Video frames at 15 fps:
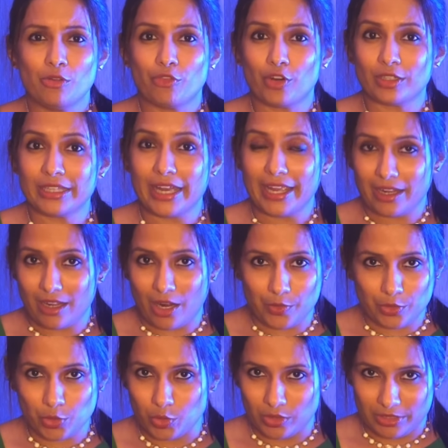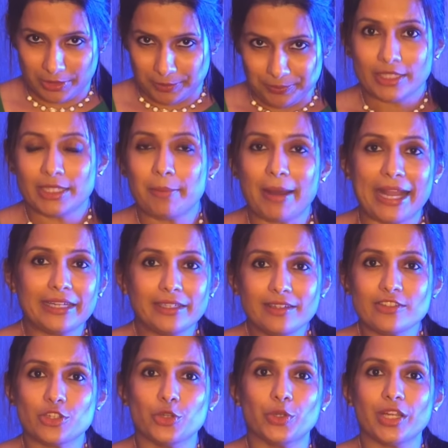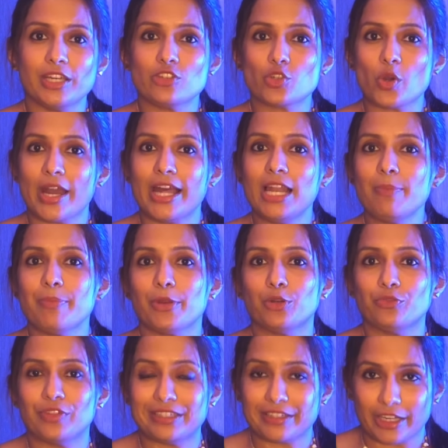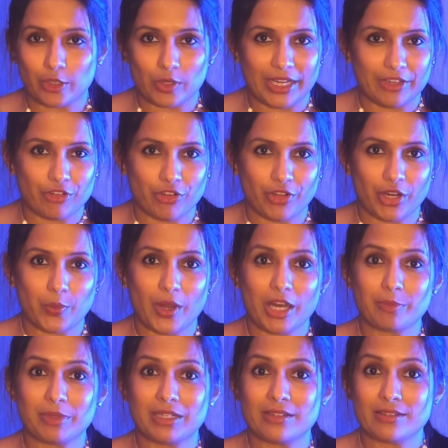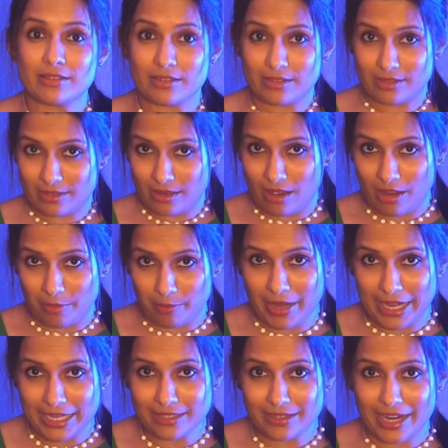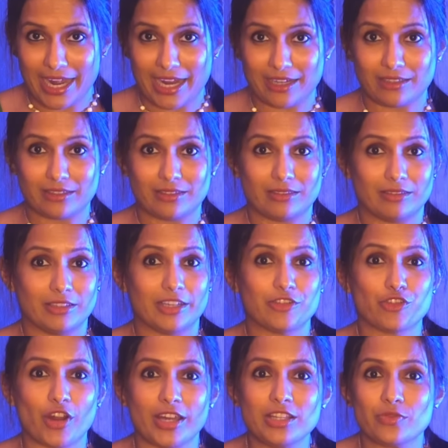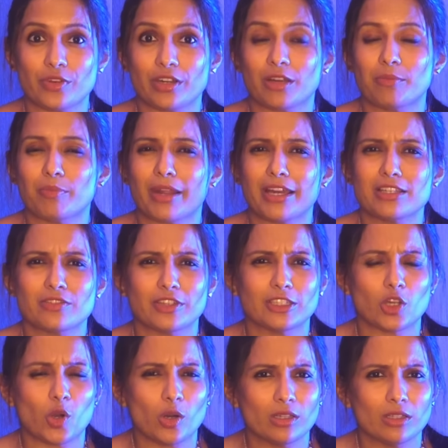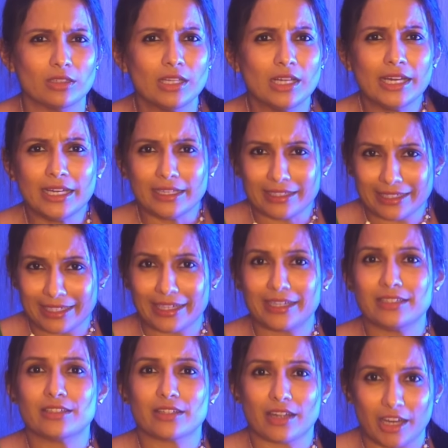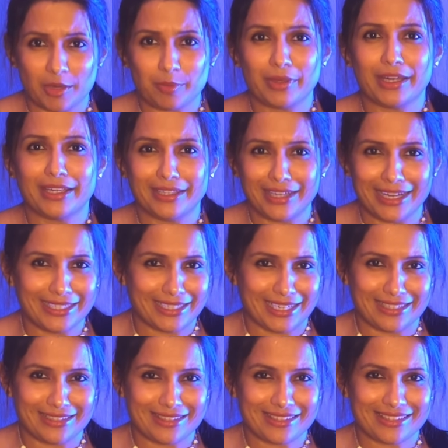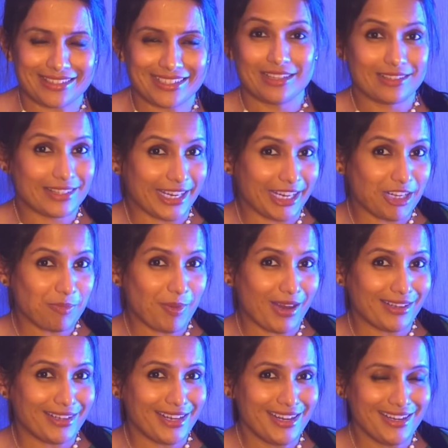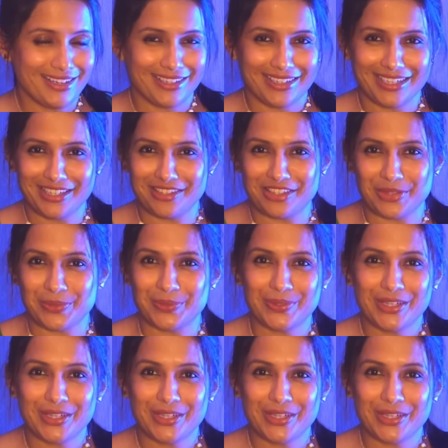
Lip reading: for the account holder. The banker's duty is to help you with regulatory requirements are met and the transfer complies with all current RBI guidelines. Second party is you.